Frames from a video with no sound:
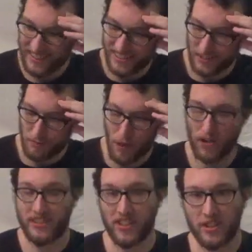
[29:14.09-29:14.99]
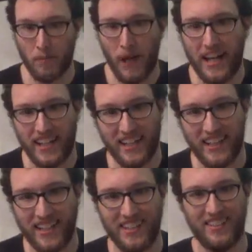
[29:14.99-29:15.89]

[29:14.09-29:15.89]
you're participating in it.